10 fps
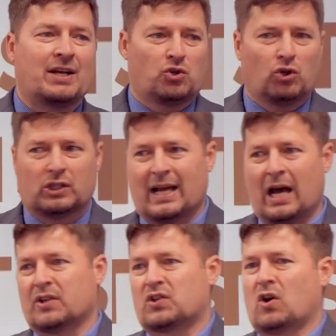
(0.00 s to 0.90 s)
as you look
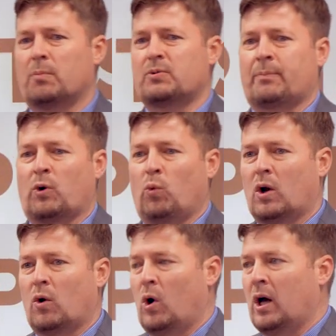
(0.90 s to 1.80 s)
down at Psalm chapter
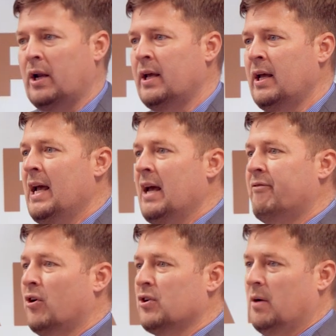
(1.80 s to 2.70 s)
101 in
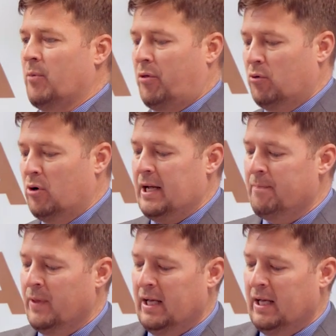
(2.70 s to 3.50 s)
verse number three